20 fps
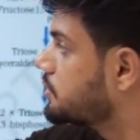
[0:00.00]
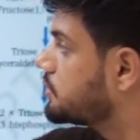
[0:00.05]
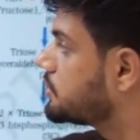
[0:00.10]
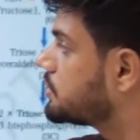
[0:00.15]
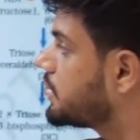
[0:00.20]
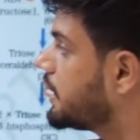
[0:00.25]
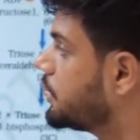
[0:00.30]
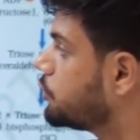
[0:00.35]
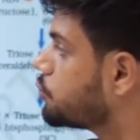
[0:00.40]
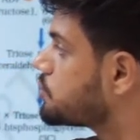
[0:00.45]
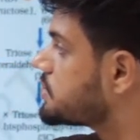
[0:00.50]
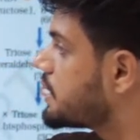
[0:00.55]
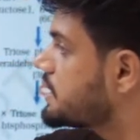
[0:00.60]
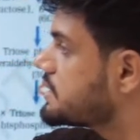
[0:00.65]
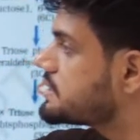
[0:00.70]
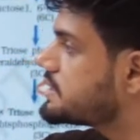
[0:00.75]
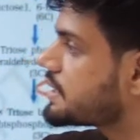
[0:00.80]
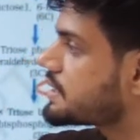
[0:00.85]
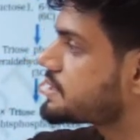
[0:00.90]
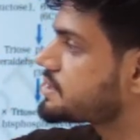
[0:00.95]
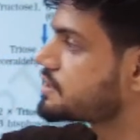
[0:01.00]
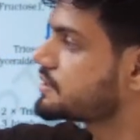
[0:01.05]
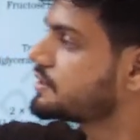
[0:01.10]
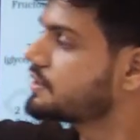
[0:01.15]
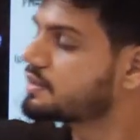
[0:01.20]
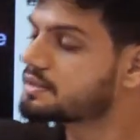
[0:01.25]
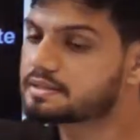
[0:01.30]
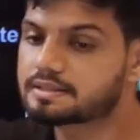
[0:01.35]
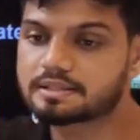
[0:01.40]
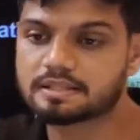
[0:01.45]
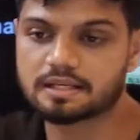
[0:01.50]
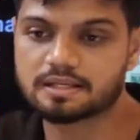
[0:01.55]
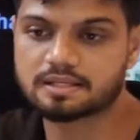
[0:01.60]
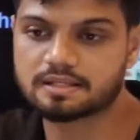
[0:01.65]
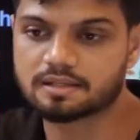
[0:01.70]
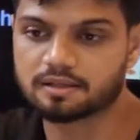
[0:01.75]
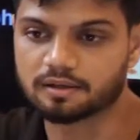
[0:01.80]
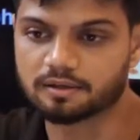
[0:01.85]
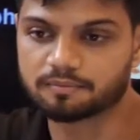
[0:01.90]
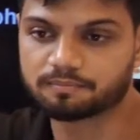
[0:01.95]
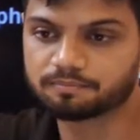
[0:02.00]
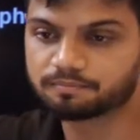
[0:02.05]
3 2s are 6 here.